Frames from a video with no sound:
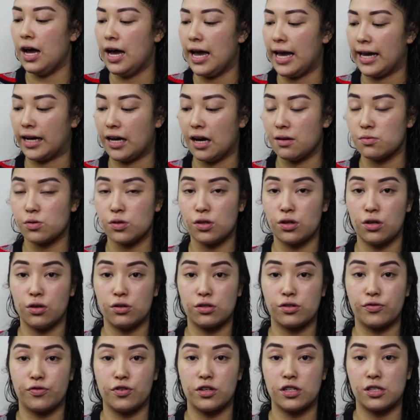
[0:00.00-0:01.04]
it comes with
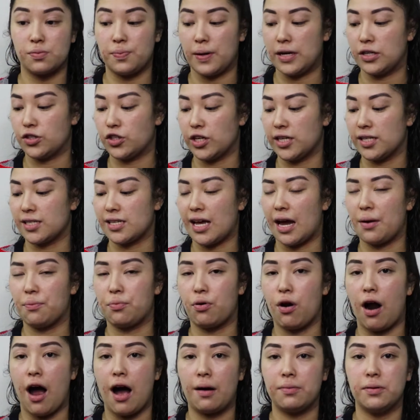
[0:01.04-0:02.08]
those four sponges. I'm
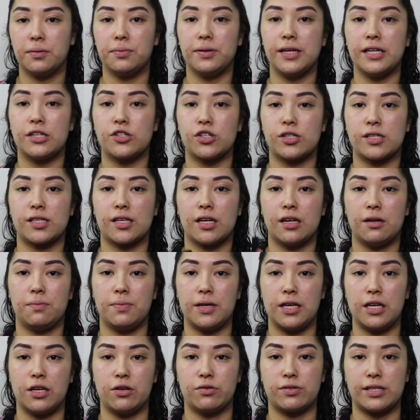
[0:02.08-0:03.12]
probably just going to
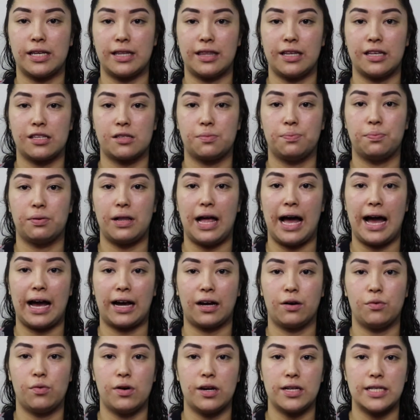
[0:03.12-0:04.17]
be using this
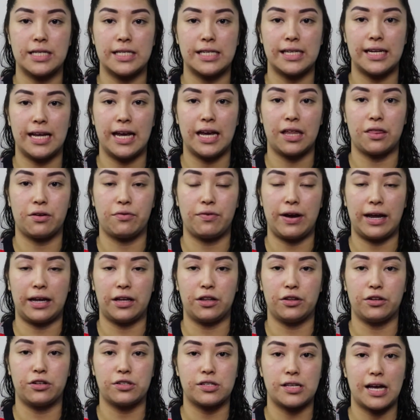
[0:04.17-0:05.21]
black one today, the
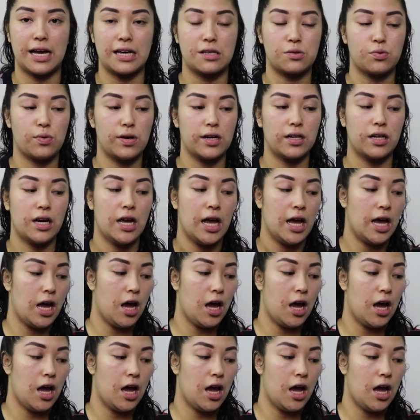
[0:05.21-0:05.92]
regular size one,